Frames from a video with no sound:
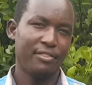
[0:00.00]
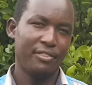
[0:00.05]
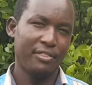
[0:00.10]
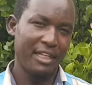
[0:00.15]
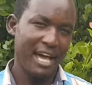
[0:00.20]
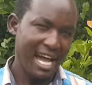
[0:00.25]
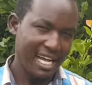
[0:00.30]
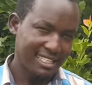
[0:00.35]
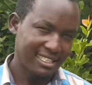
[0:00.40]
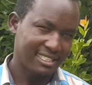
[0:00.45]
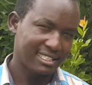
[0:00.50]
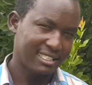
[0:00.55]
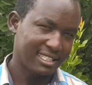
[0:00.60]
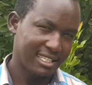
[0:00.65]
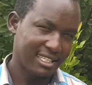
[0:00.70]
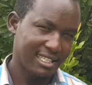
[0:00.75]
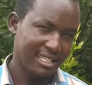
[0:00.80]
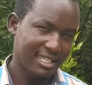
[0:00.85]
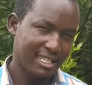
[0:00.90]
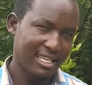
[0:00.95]
That
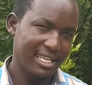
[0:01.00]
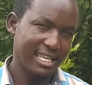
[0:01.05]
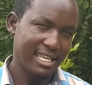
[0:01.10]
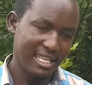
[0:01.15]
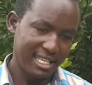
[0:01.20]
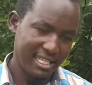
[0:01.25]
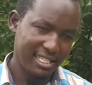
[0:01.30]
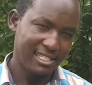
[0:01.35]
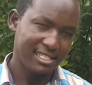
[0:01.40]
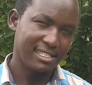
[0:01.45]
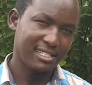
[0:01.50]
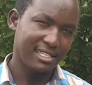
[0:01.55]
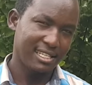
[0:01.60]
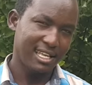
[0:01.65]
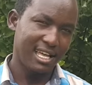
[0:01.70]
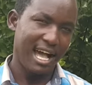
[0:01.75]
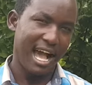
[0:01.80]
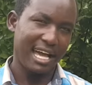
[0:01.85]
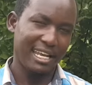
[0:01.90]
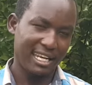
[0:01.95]
is
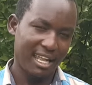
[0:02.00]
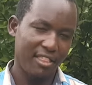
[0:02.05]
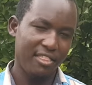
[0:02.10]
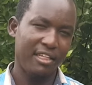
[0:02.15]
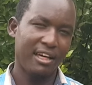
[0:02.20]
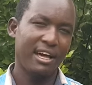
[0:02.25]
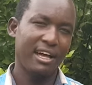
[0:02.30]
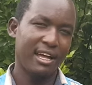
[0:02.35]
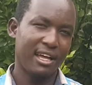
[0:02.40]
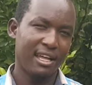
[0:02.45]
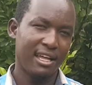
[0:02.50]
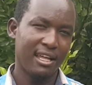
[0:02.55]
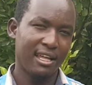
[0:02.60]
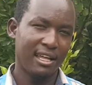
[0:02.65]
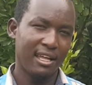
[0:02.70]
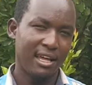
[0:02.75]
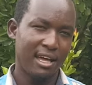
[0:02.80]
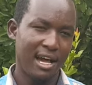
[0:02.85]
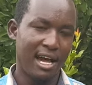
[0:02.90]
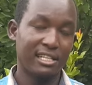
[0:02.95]
another
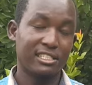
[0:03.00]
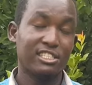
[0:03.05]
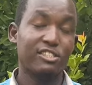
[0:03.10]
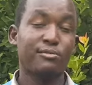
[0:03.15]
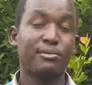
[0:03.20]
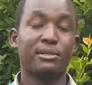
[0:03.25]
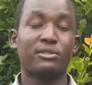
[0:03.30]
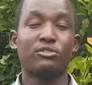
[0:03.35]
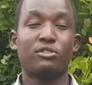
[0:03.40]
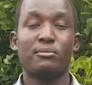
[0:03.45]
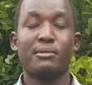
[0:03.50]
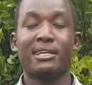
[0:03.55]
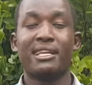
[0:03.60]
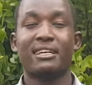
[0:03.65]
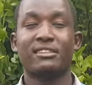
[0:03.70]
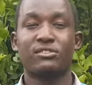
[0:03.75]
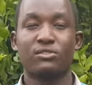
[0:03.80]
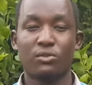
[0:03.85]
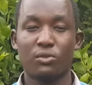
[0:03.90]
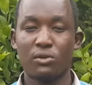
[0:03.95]
achievement we made
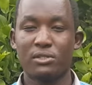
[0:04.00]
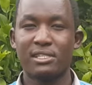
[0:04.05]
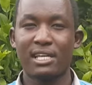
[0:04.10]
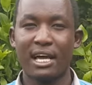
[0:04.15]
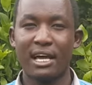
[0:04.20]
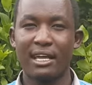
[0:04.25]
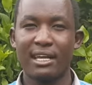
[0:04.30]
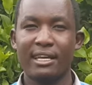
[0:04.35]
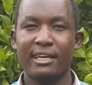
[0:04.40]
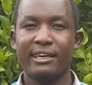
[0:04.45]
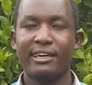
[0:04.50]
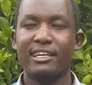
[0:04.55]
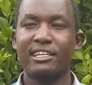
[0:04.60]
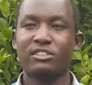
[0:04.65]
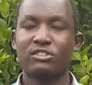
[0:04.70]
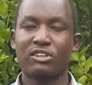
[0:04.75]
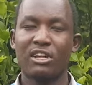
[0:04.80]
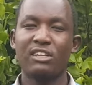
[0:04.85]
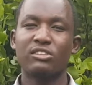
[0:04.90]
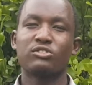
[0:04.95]
as Tucusa in
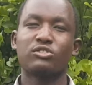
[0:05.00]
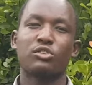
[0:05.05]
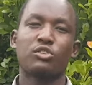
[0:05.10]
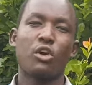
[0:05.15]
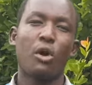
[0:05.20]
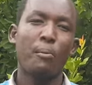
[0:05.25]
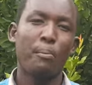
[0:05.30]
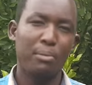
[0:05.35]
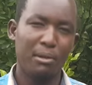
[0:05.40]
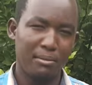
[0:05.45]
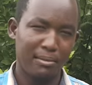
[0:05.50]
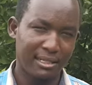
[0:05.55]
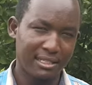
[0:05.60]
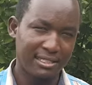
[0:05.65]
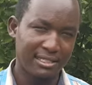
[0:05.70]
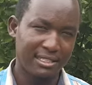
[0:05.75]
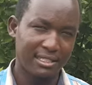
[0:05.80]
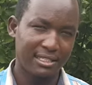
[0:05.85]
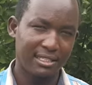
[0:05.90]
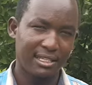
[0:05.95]
trying to
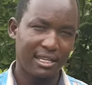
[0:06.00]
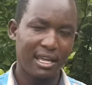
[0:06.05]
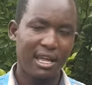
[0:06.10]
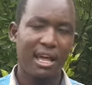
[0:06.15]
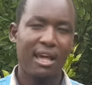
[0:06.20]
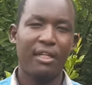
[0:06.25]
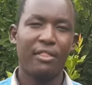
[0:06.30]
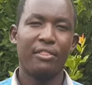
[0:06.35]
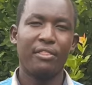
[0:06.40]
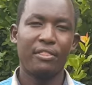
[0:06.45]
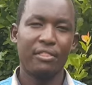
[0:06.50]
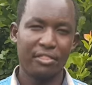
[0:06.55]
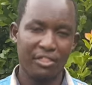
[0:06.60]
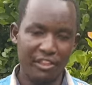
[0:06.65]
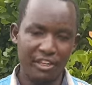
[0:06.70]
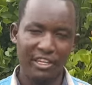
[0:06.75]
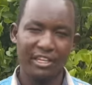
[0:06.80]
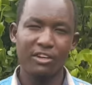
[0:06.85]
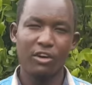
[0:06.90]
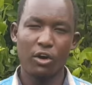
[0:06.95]
complement
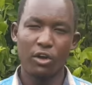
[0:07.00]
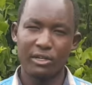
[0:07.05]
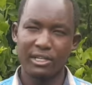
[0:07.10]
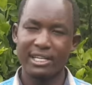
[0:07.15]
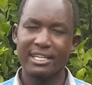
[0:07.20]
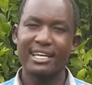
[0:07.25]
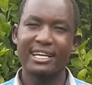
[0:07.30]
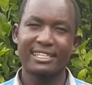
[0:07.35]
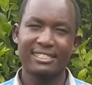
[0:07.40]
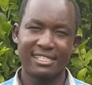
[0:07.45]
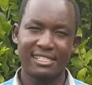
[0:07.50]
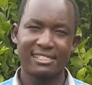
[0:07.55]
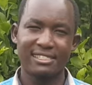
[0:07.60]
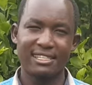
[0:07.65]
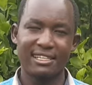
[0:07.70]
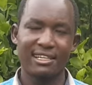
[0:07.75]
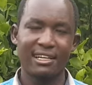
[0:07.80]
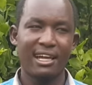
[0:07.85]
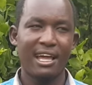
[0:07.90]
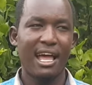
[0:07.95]
the already
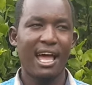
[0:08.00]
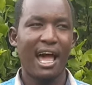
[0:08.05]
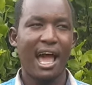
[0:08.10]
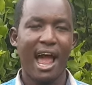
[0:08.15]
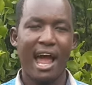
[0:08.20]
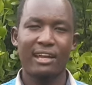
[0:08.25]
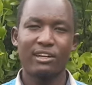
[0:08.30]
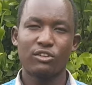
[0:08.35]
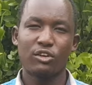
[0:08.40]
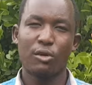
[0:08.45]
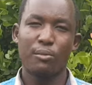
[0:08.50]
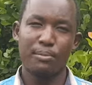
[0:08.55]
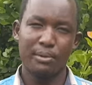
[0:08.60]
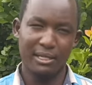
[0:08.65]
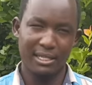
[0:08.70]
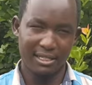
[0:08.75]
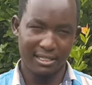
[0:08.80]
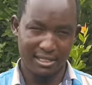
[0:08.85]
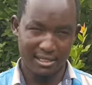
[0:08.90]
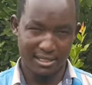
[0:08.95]
existing hard
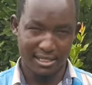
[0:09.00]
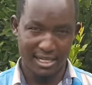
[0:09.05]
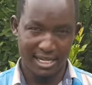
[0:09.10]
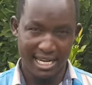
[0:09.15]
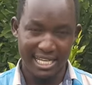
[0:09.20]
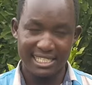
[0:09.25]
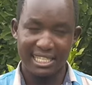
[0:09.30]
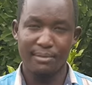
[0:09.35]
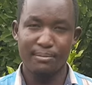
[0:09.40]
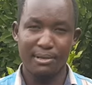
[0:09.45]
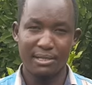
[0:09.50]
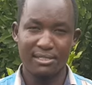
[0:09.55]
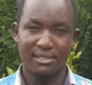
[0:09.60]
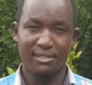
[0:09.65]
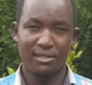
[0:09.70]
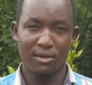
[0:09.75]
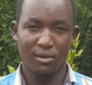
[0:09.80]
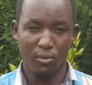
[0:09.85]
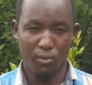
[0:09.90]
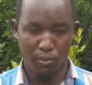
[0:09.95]
copy
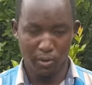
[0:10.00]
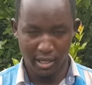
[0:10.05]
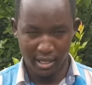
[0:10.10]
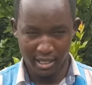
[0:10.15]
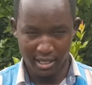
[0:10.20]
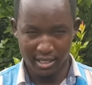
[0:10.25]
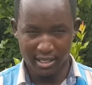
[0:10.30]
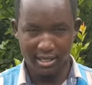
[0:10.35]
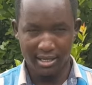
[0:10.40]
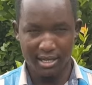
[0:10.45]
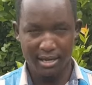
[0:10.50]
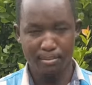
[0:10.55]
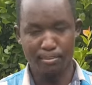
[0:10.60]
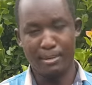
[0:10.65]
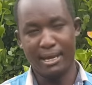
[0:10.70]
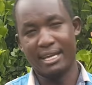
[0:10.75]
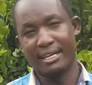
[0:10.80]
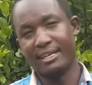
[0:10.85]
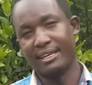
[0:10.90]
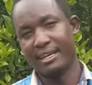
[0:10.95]
database we
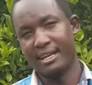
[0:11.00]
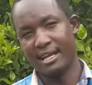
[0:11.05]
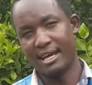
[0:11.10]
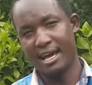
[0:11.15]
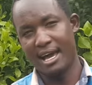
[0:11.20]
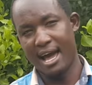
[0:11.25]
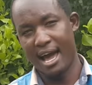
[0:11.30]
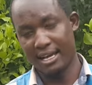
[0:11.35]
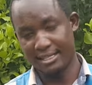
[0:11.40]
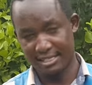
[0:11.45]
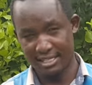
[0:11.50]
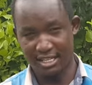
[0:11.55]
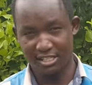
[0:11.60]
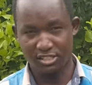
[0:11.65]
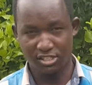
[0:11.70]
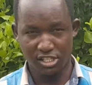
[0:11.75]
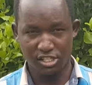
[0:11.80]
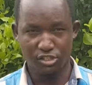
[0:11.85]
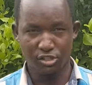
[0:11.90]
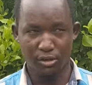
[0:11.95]
made as an
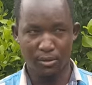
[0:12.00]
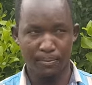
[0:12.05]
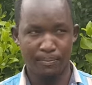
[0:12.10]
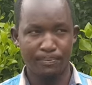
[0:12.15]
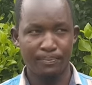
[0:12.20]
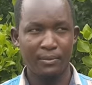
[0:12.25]
association.